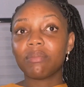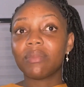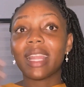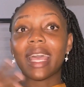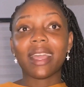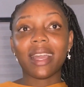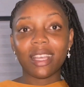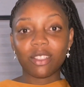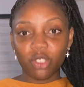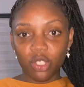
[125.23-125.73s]

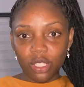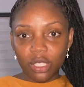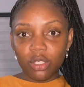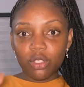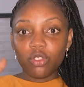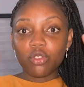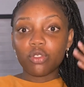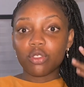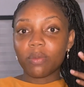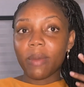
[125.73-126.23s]
Like, I just
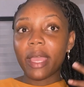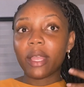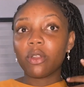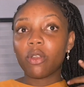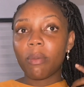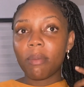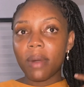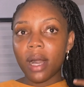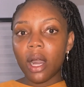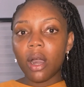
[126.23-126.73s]
use my
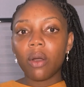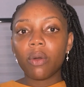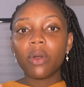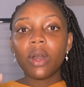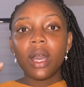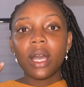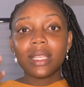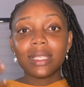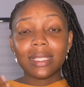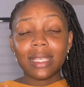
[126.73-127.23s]
normal
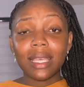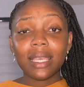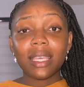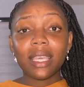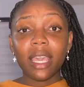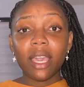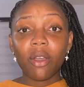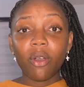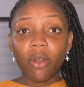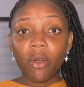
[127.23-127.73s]

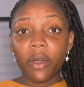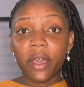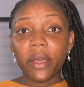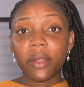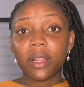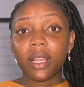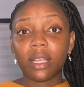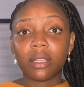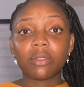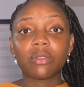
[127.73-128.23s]
skincare
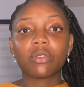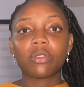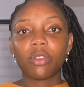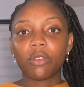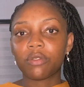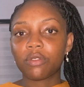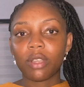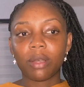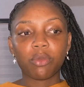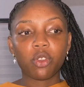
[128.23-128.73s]
oil and stuff,
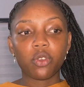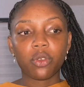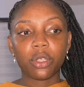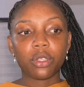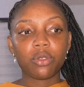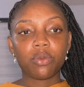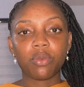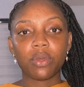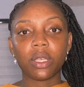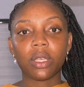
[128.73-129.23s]
so I'm not going
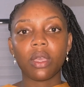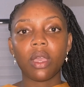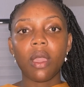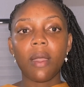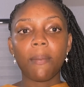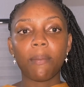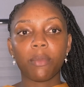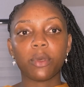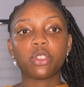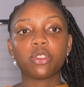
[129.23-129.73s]
to be
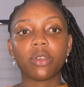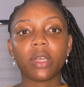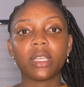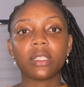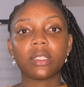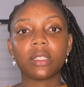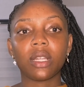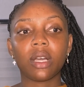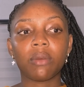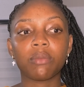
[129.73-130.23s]

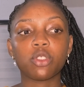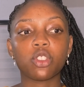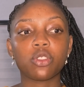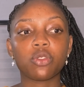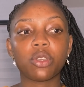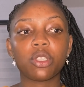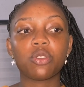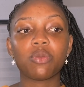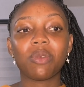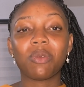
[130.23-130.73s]
moisturizing. I'm just
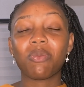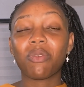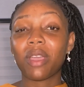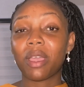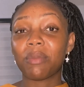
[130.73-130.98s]
going to be priming.